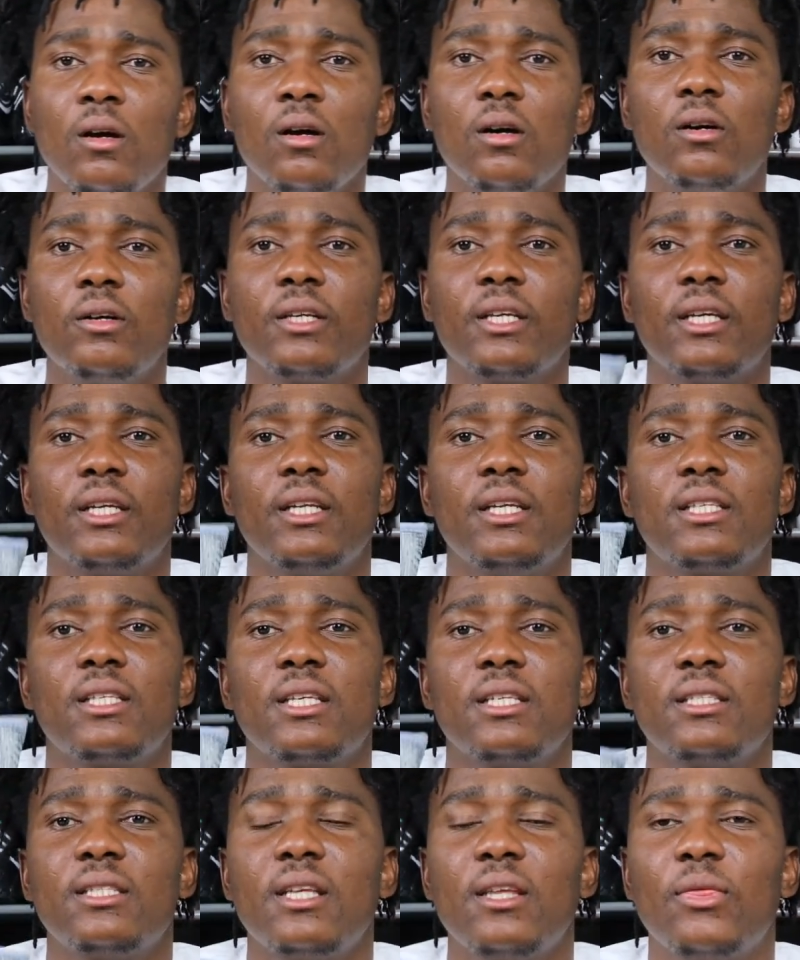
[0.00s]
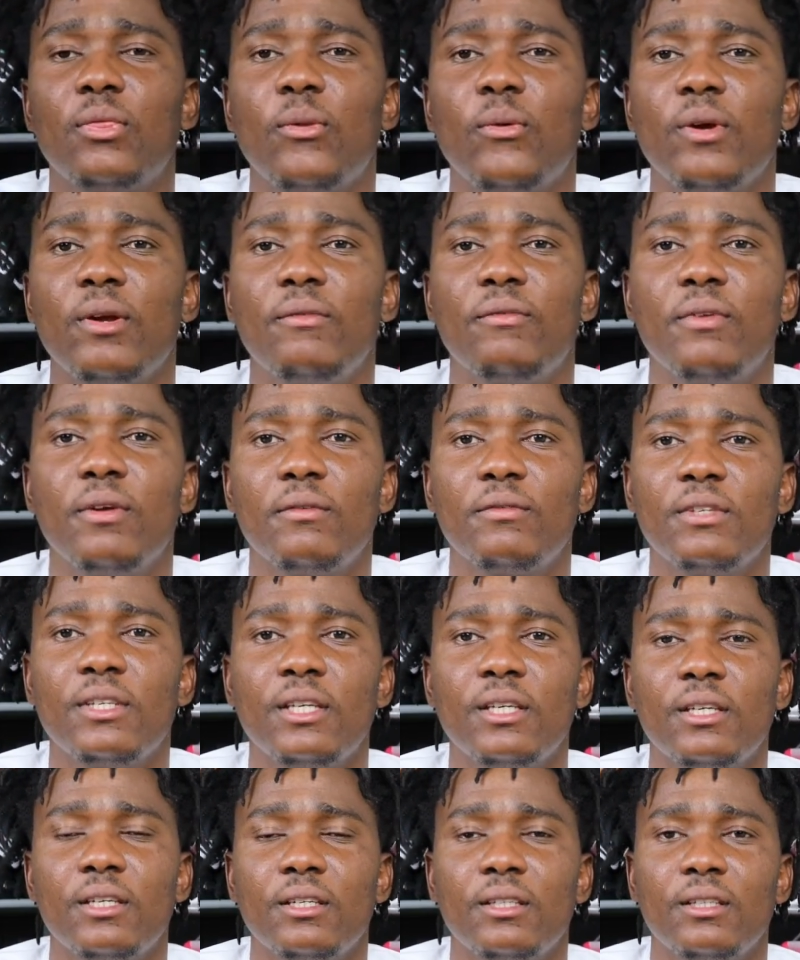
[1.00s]
Okay, this is the
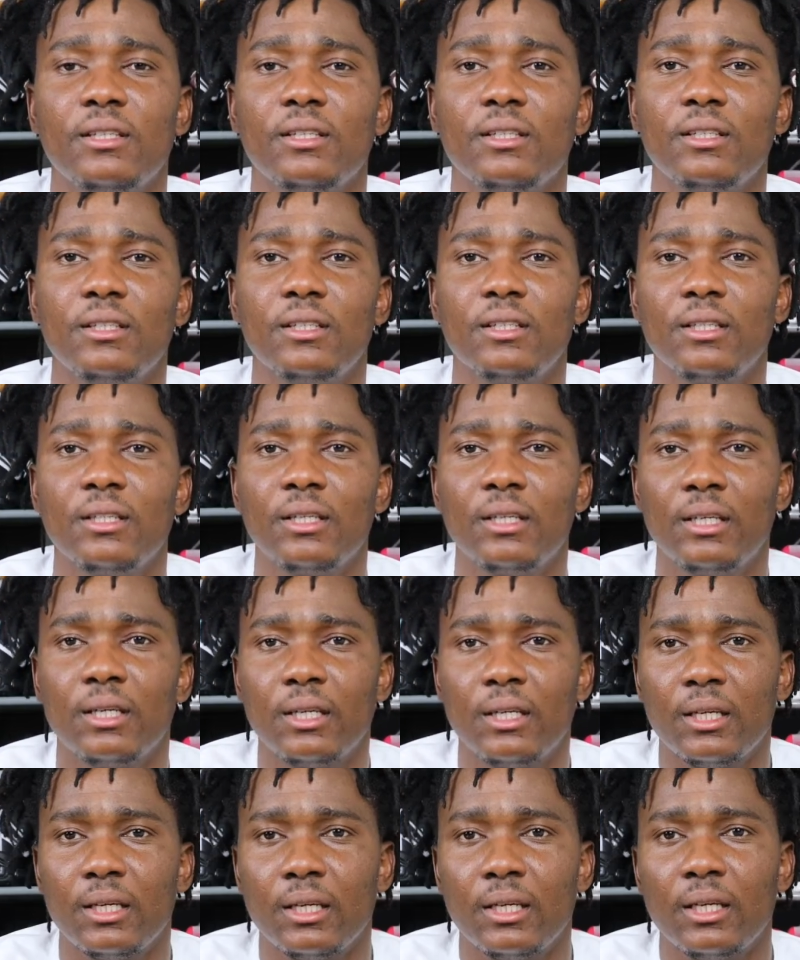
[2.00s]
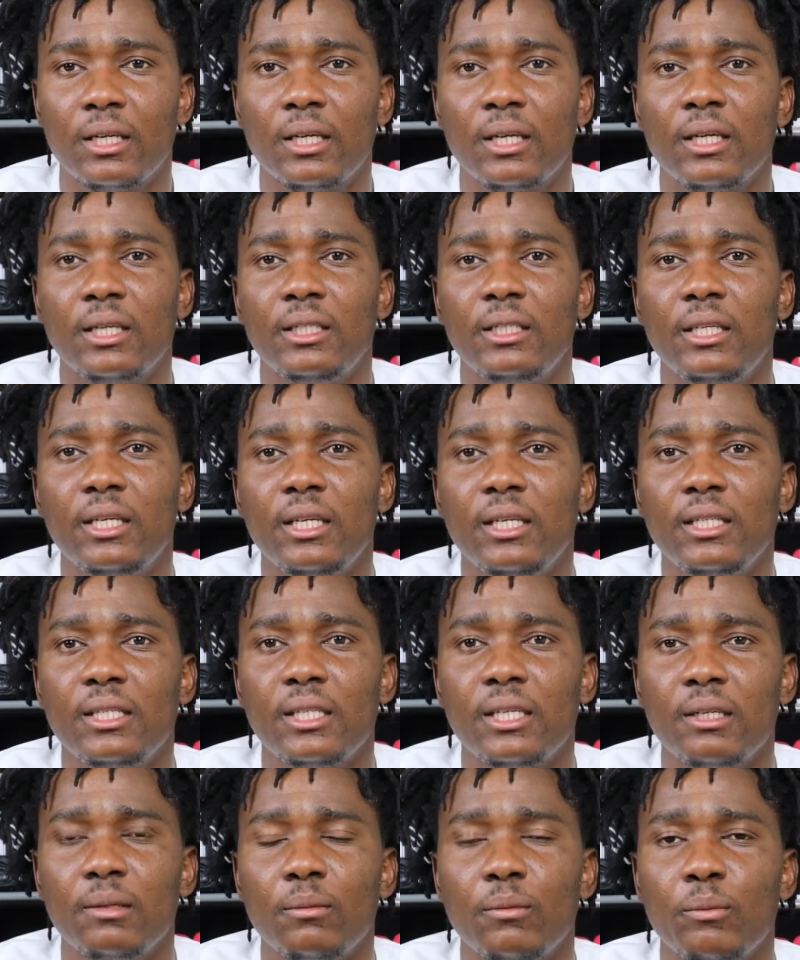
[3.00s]
350
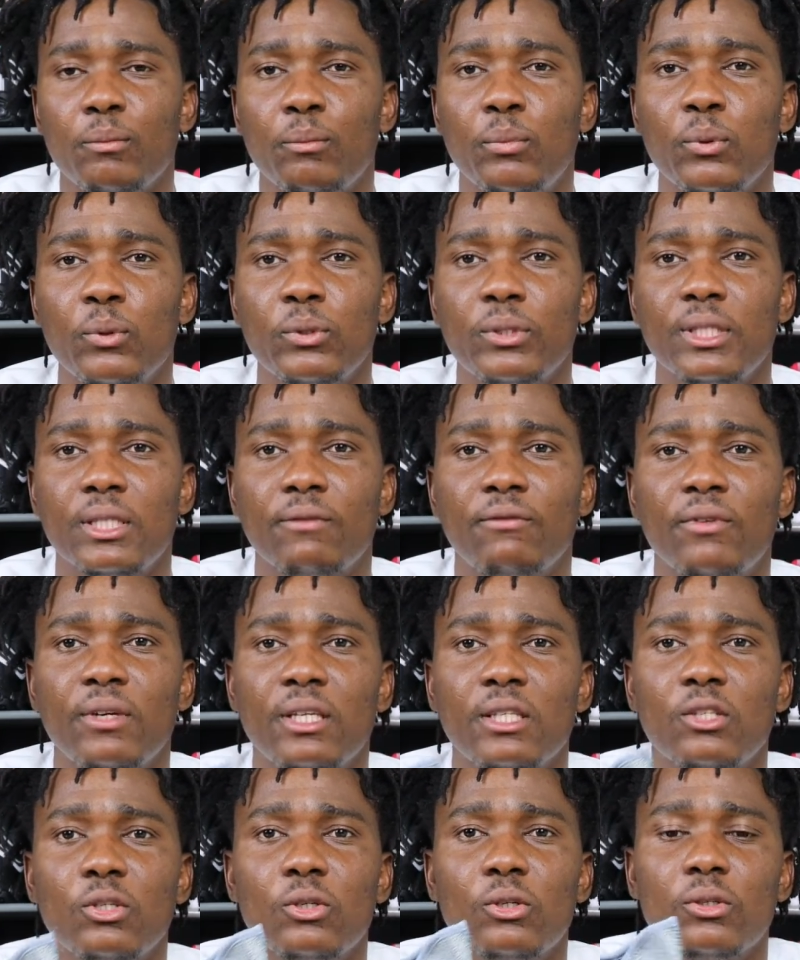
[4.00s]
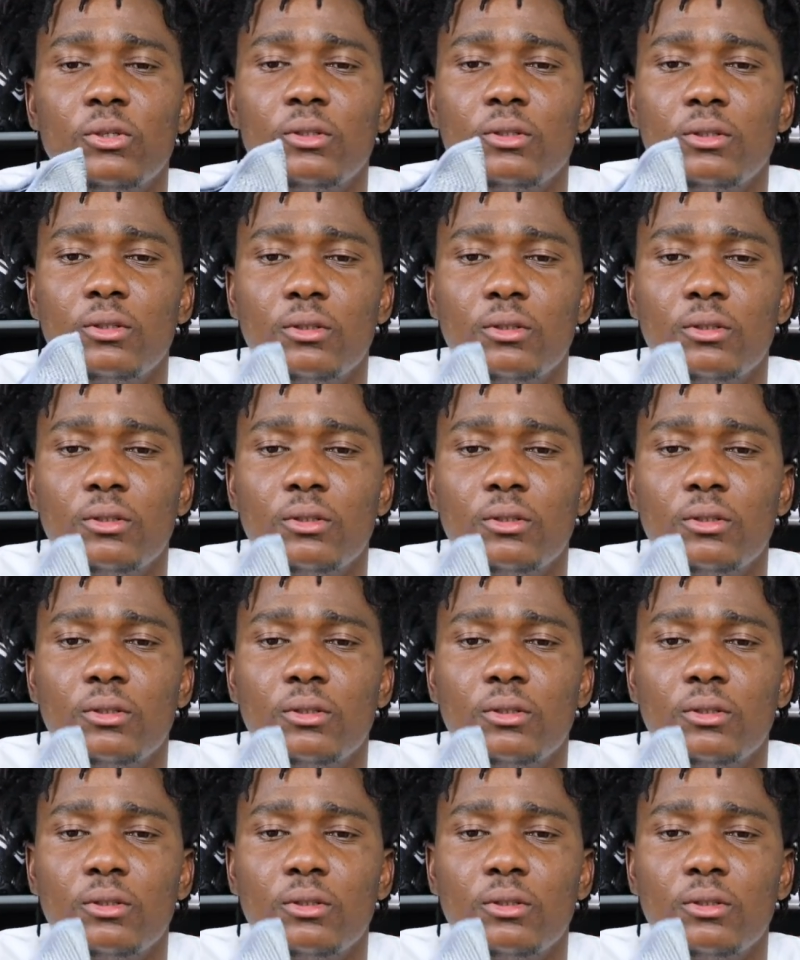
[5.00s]
Yeezy Boost V2.